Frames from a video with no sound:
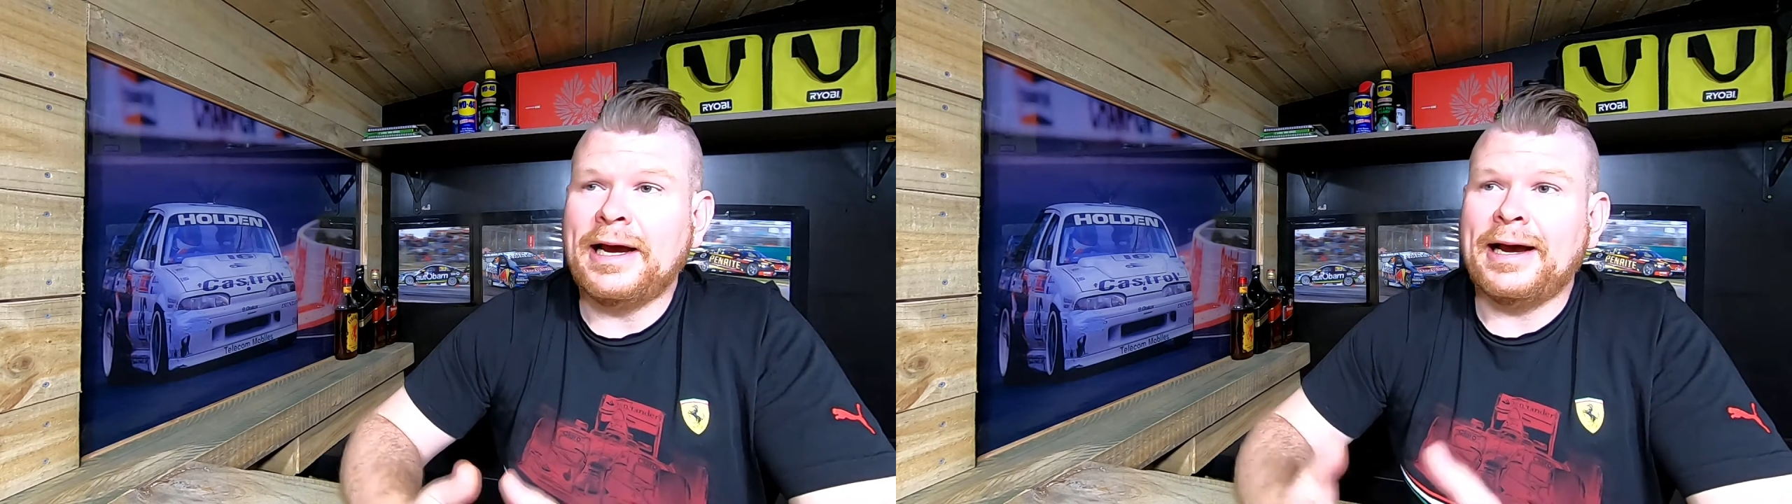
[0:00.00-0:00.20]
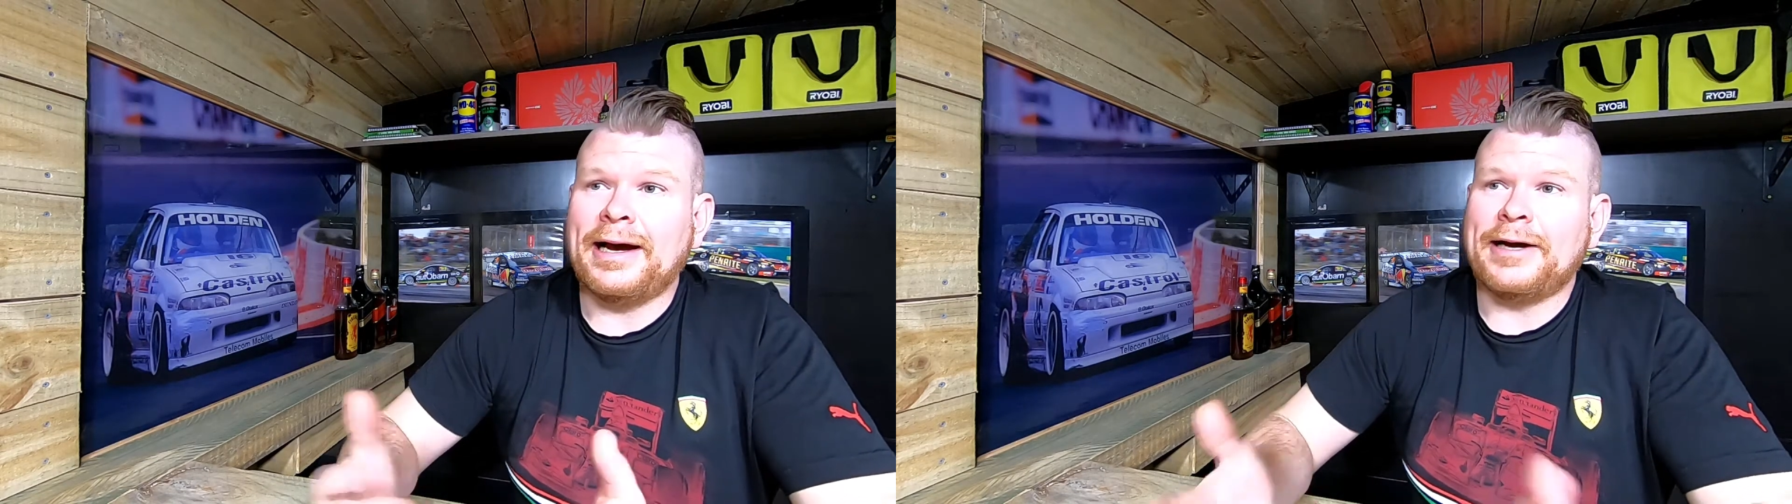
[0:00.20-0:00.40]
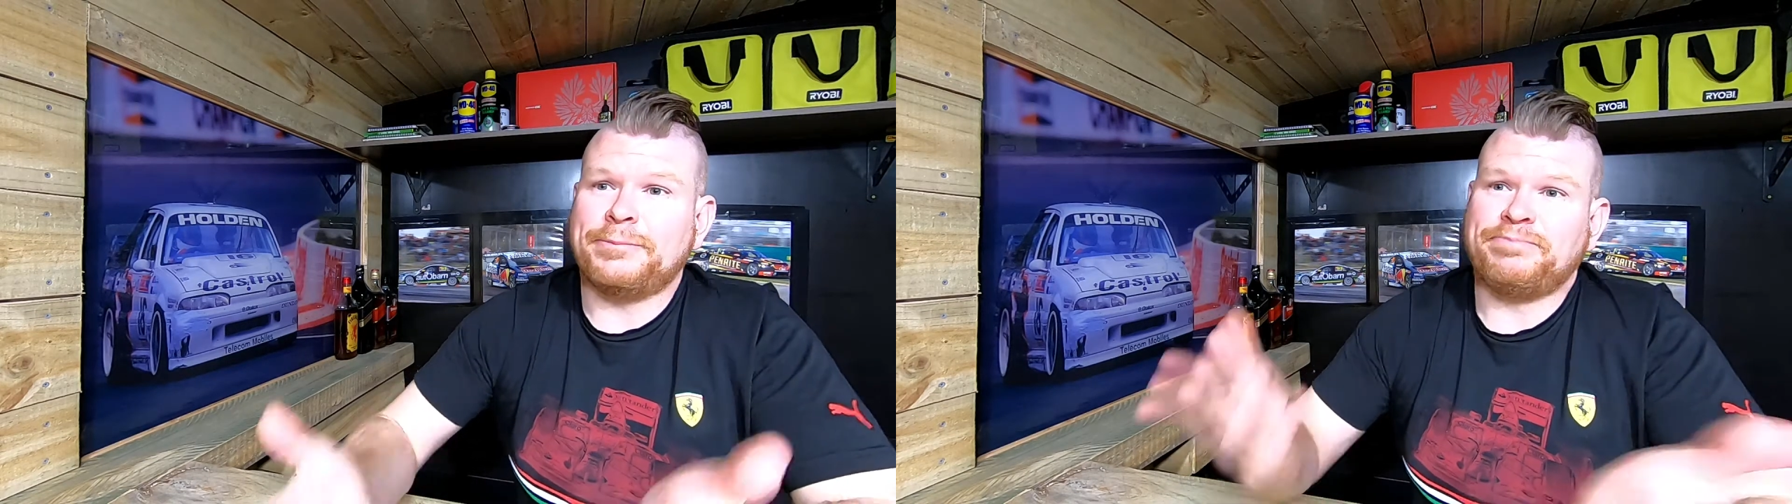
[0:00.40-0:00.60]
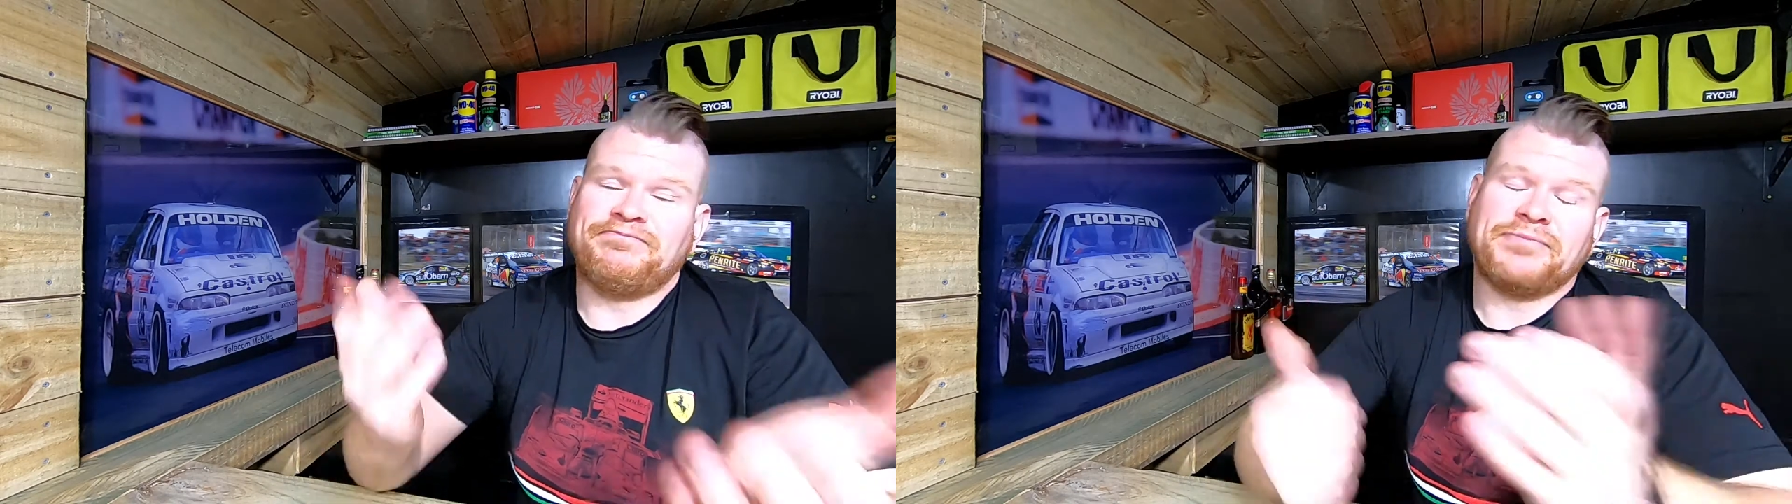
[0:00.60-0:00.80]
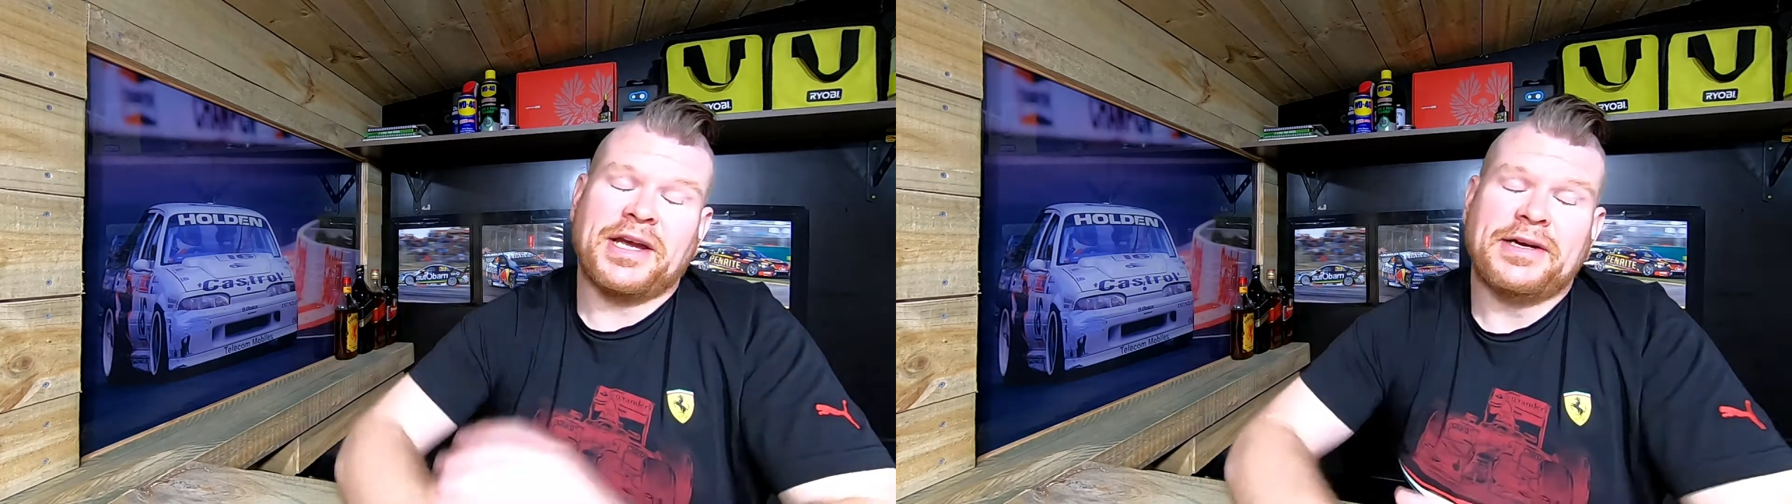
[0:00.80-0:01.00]
Um,
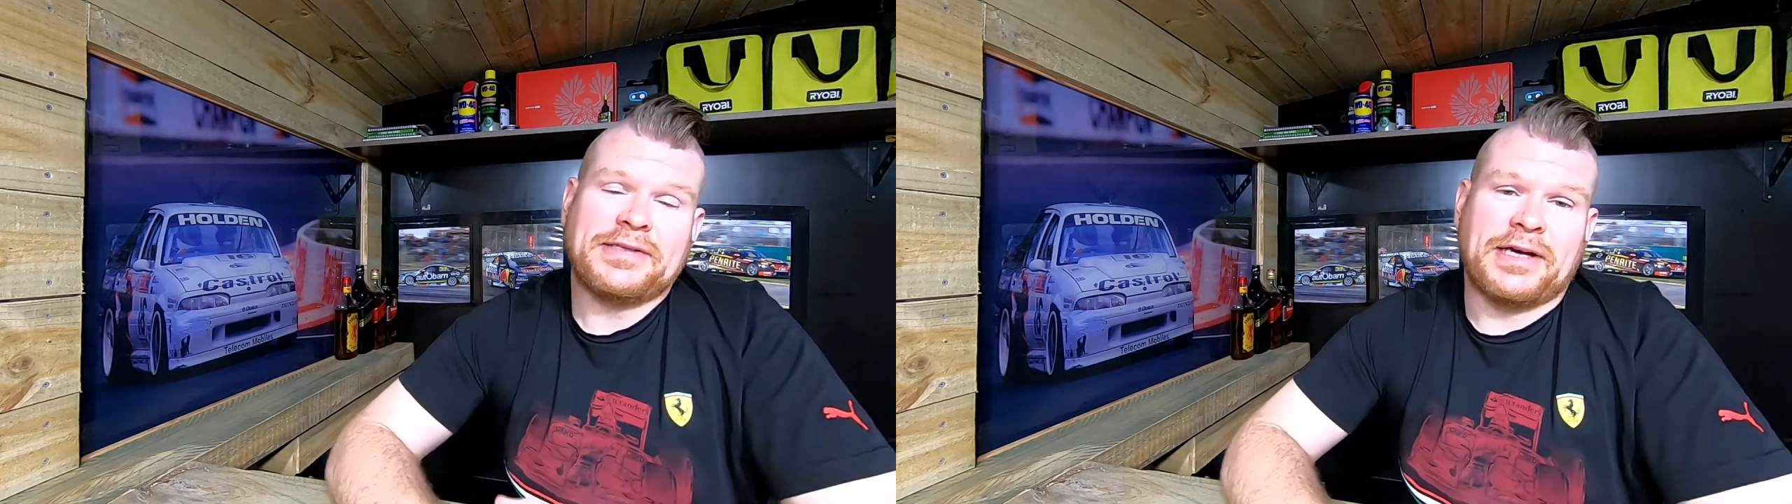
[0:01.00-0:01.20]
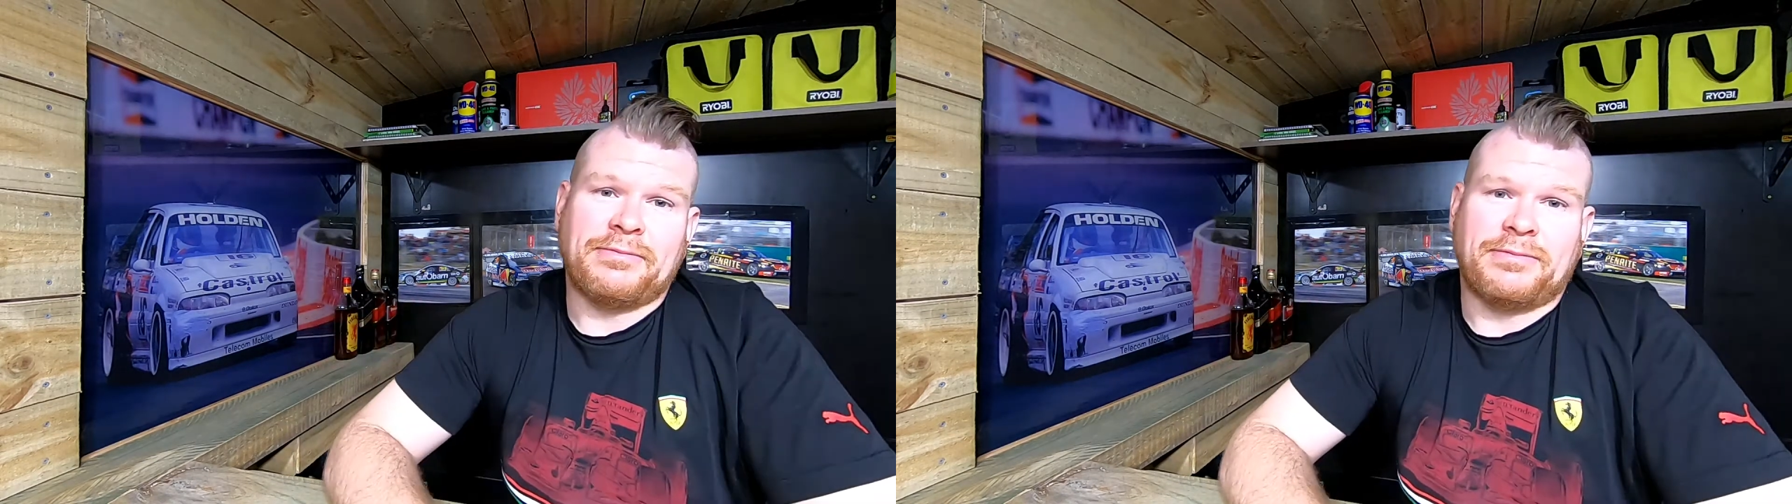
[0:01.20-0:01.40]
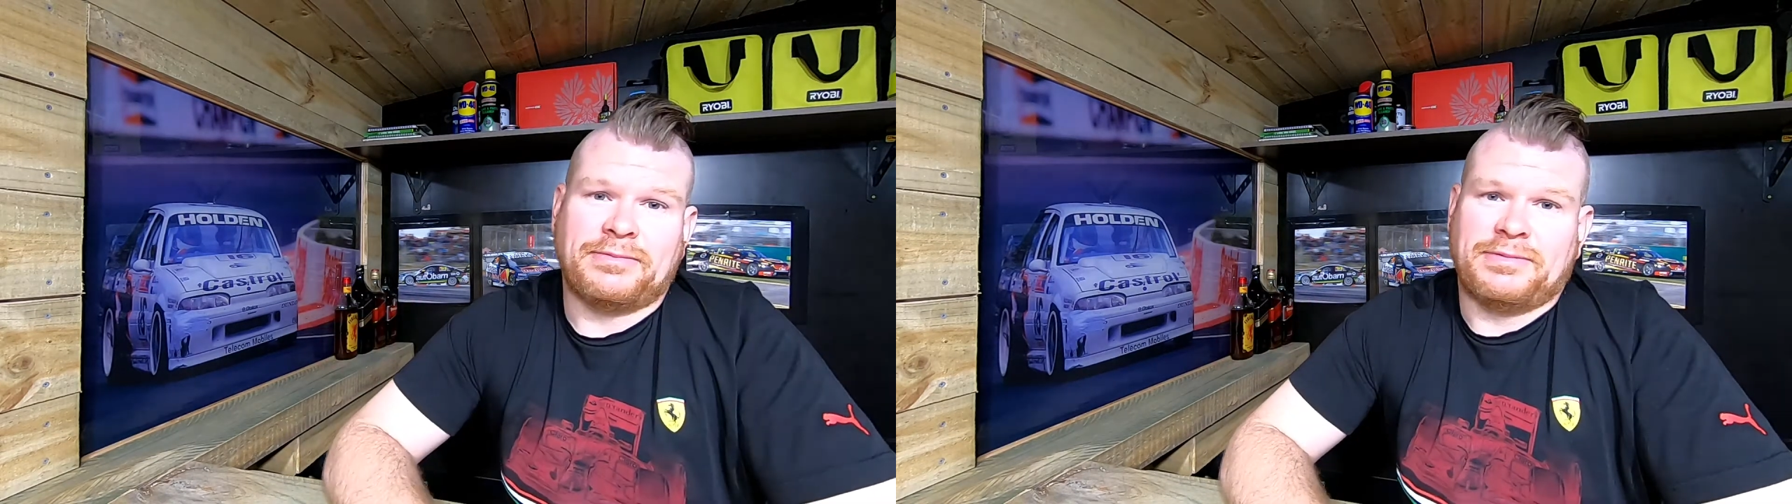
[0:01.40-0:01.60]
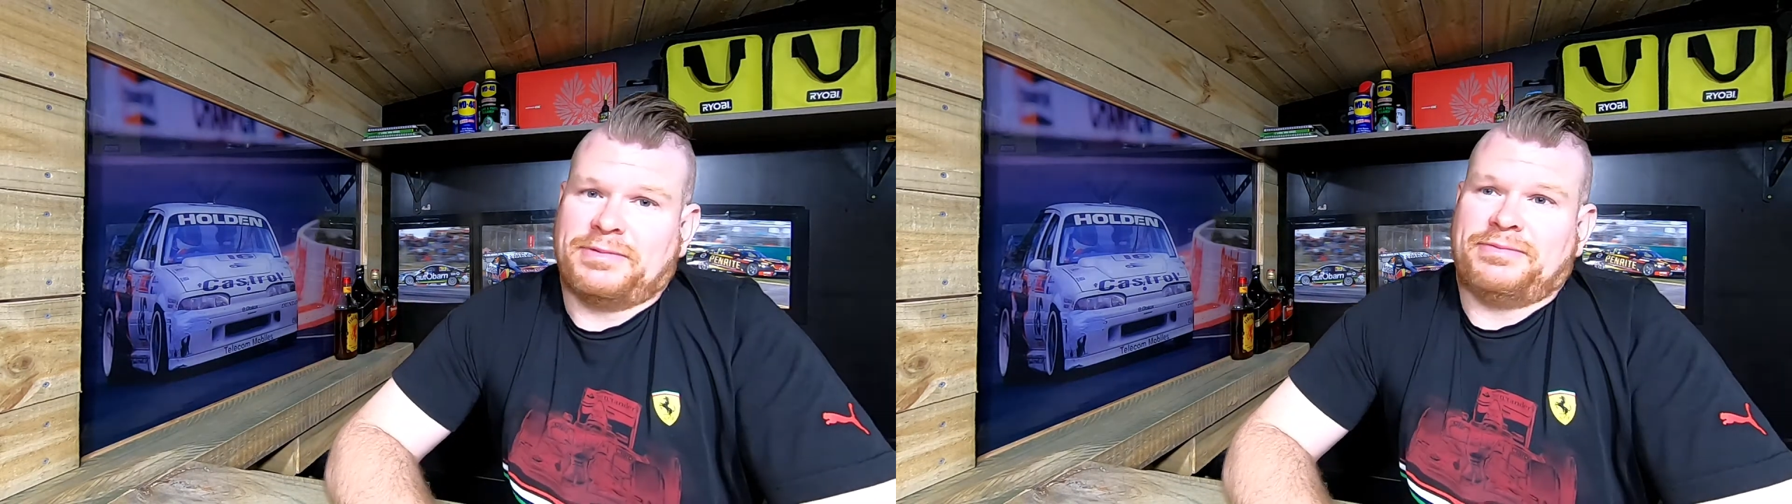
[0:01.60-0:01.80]
so,